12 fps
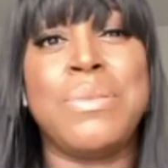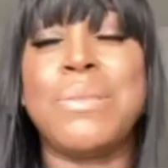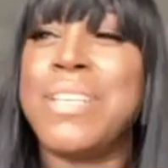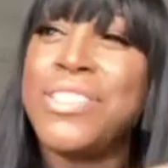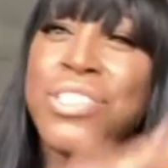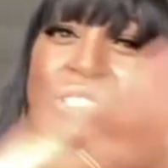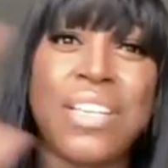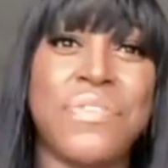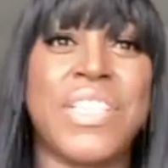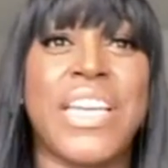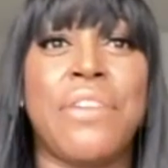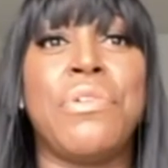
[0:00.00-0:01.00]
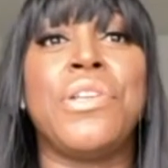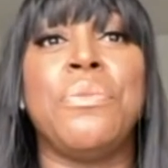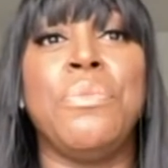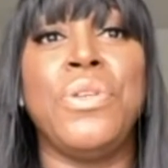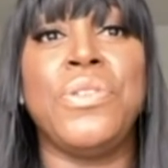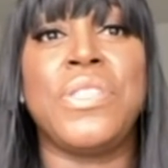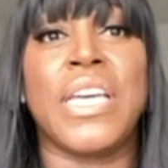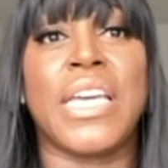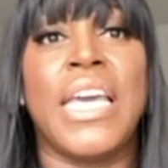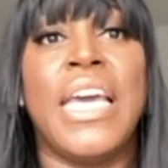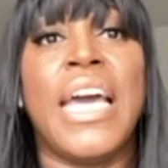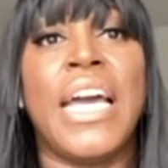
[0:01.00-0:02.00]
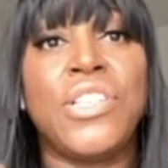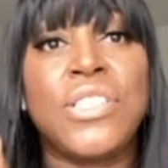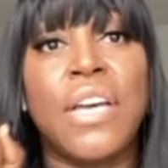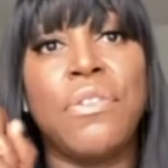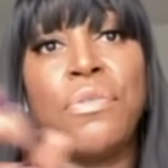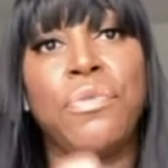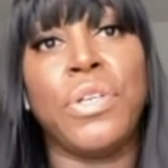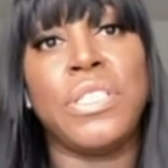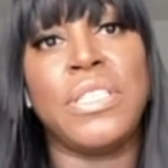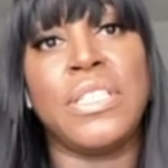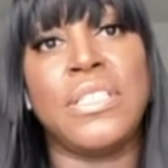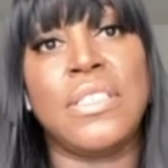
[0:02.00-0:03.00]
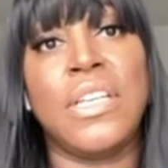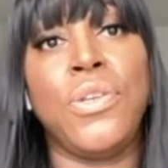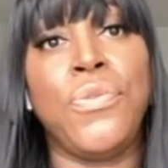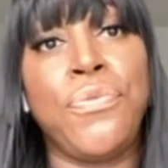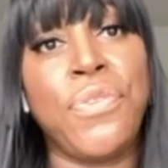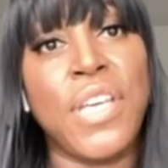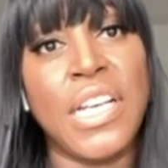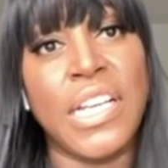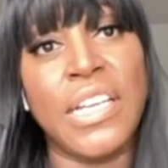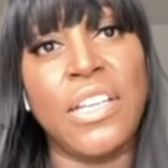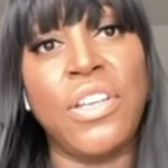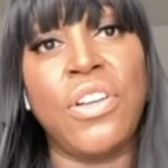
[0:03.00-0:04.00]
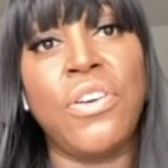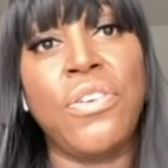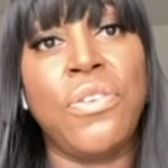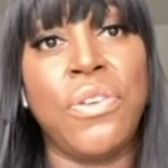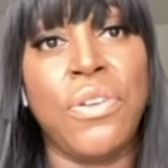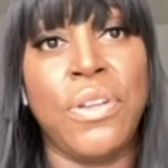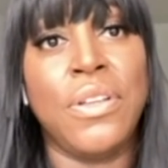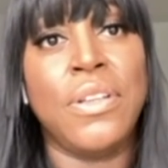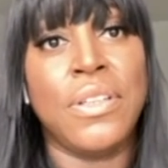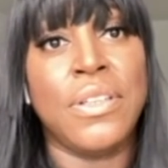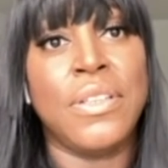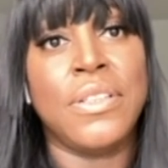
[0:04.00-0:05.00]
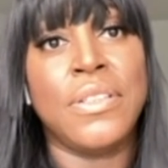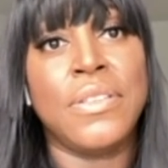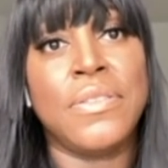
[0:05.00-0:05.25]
sometimes you just have to get rid of the music and just have the voices and you feel it, you know? Yeah.